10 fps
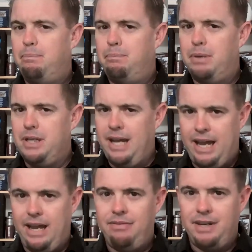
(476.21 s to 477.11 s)
But you
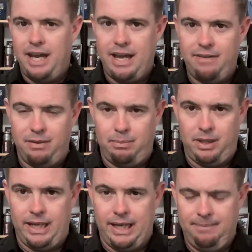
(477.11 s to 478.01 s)
have to have a
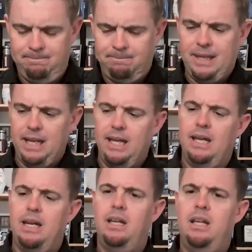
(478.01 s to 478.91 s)
plan.
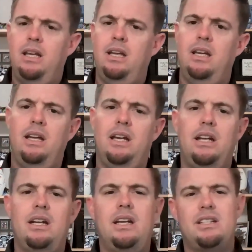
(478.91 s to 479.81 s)
And
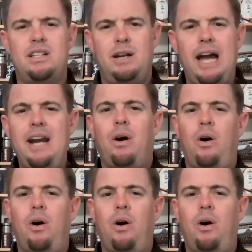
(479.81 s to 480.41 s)
it's kind of